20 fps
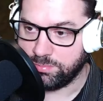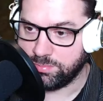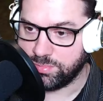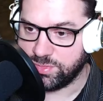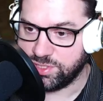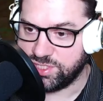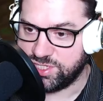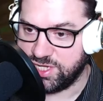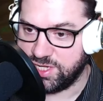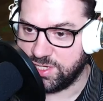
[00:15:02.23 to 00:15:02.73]

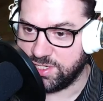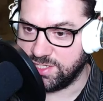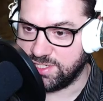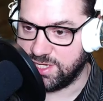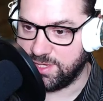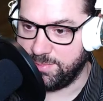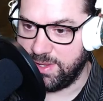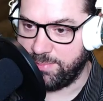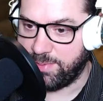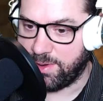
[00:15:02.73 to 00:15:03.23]

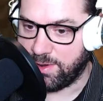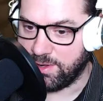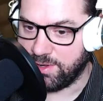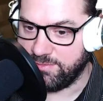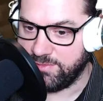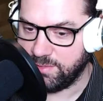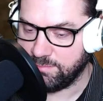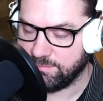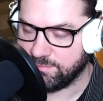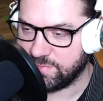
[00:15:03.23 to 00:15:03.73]
to be part
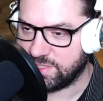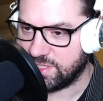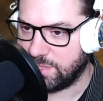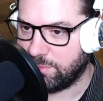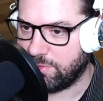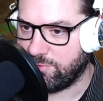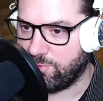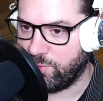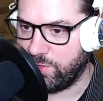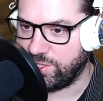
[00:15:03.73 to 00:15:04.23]
of it,
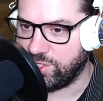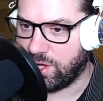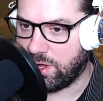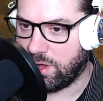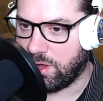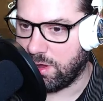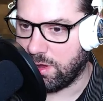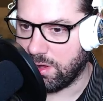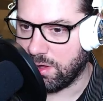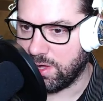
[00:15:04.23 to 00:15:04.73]
some of which
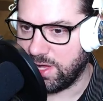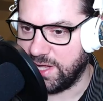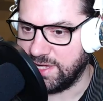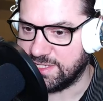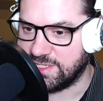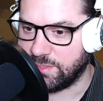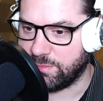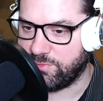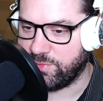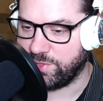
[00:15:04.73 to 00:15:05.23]
are and
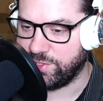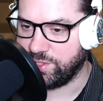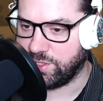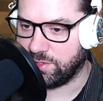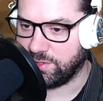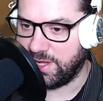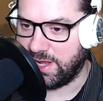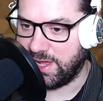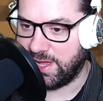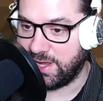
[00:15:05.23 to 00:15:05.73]
some of which
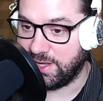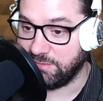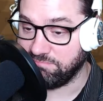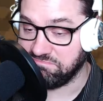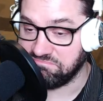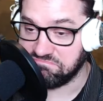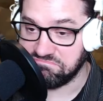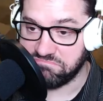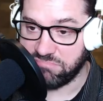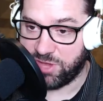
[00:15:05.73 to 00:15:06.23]
are not
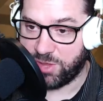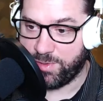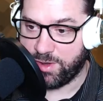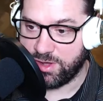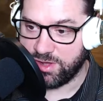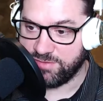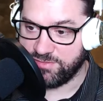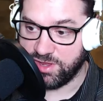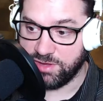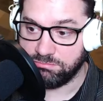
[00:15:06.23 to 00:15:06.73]
a
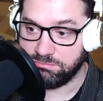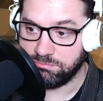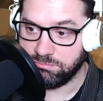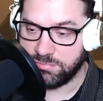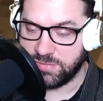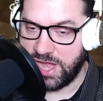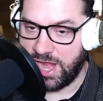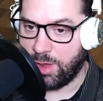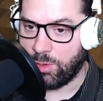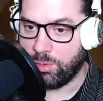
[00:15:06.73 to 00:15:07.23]
part of it
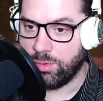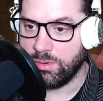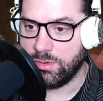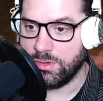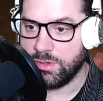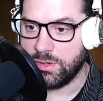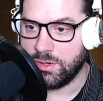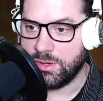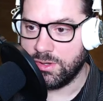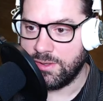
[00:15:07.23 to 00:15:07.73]
now.
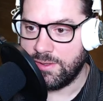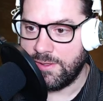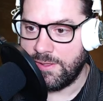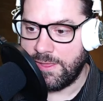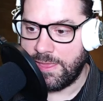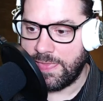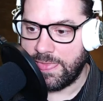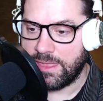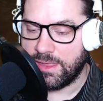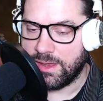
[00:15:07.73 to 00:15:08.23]

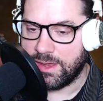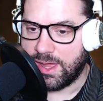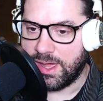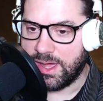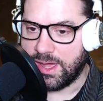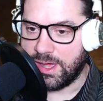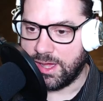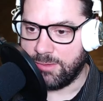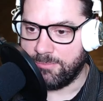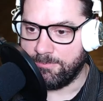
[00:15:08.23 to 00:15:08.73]

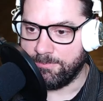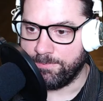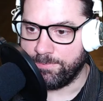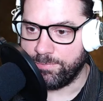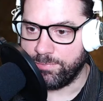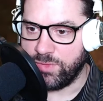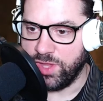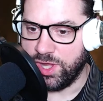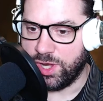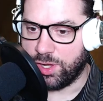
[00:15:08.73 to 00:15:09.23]

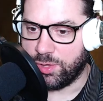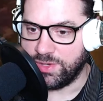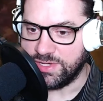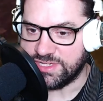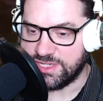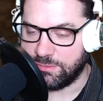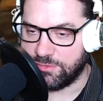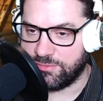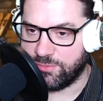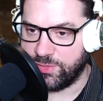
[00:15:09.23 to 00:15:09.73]
You know, and
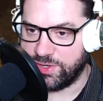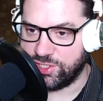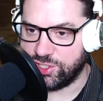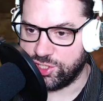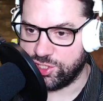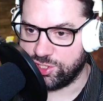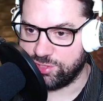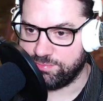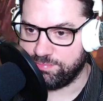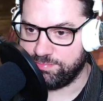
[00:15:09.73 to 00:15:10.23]
some of
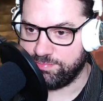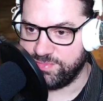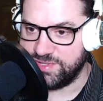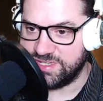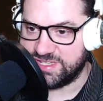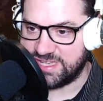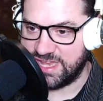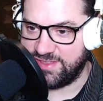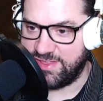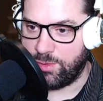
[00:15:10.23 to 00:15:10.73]
which
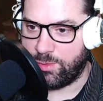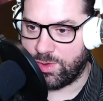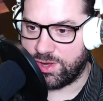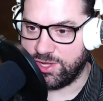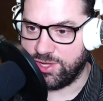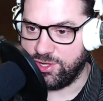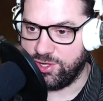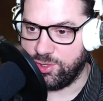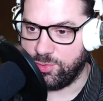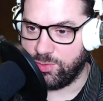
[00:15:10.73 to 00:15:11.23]
said they
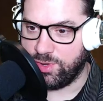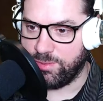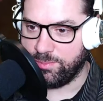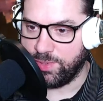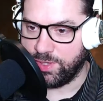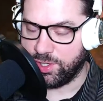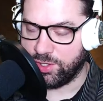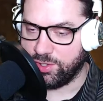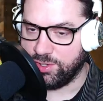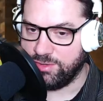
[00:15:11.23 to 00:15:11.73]
wanted to do it
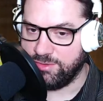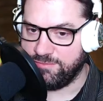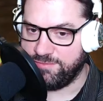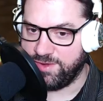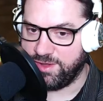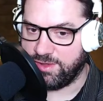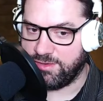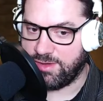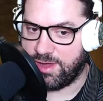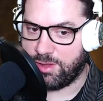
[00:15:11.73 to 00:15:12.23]
but couldn't
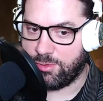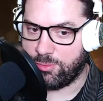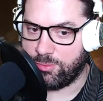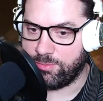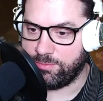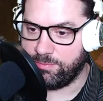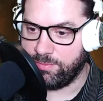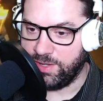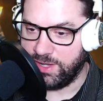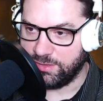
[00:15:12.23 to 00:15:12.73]
figure out
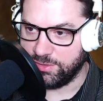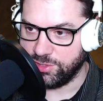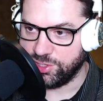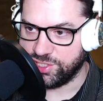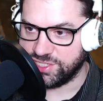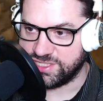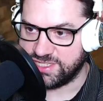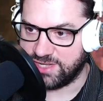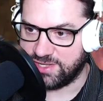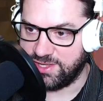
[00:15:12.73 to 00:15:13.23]
like
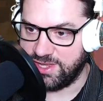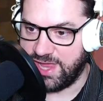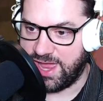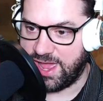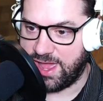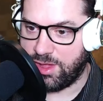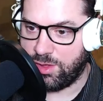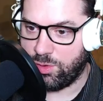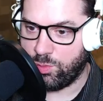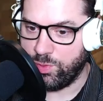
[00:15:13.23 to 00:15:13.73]
logistically
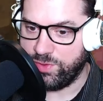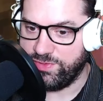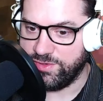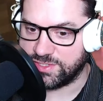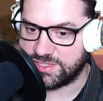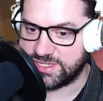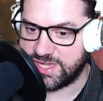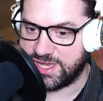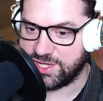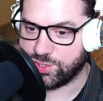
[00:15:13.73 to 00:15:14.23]
how with their
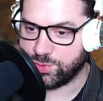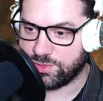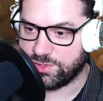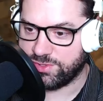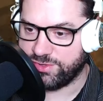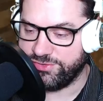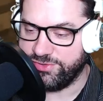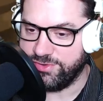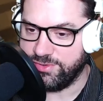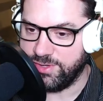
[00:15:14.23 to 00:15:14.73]

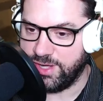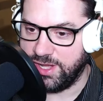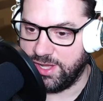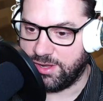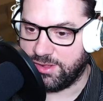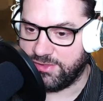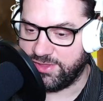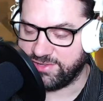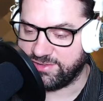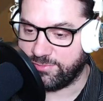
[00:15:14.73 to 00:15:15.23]
schedules and
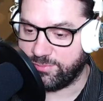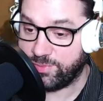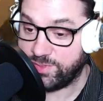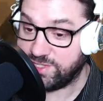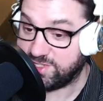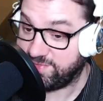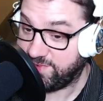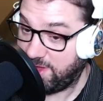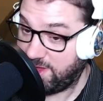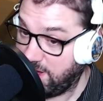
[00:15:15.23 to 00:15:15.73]
all that stuff, which
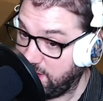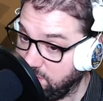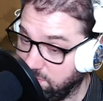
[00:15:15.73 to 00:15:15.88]
is fine,